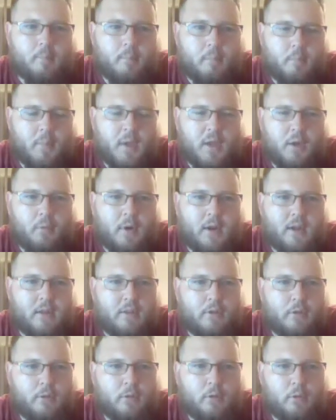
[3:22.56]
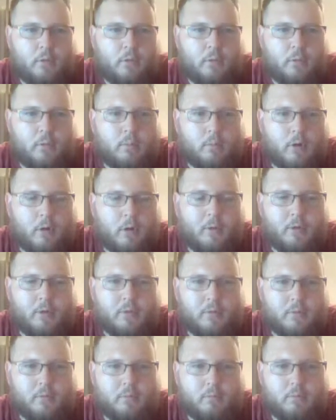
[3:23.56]
Midway through,
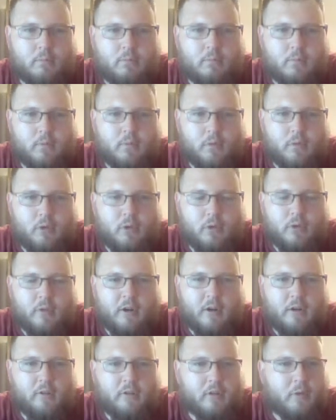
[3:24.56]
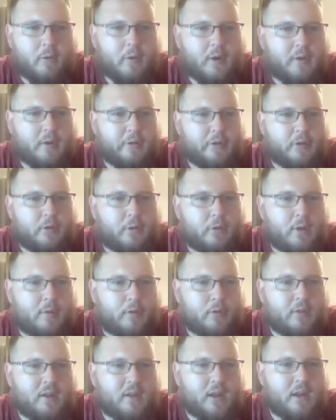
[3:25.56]
almost 2/3 of the way through
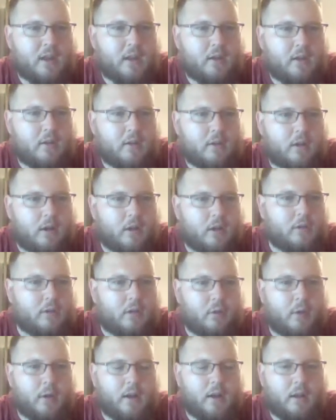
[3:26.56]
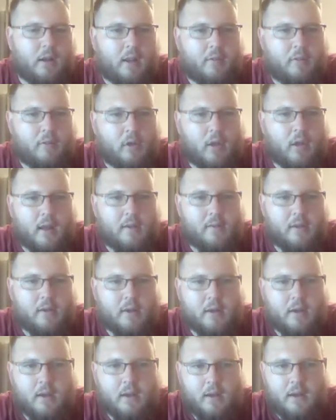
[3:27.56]
level 10, onto the way to level
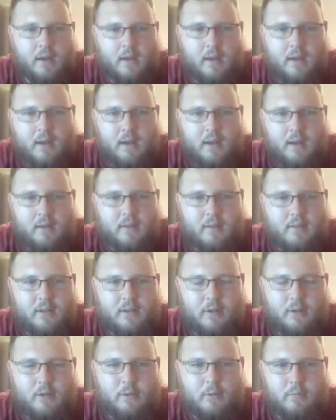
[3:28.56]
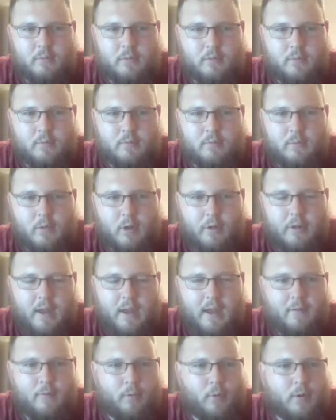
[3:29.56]
11. Still only
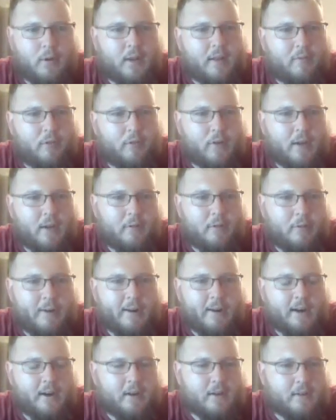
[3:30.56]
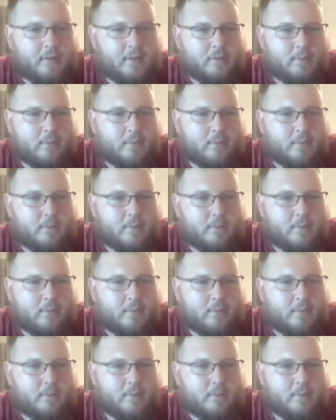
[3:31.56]
have one level 8 rare,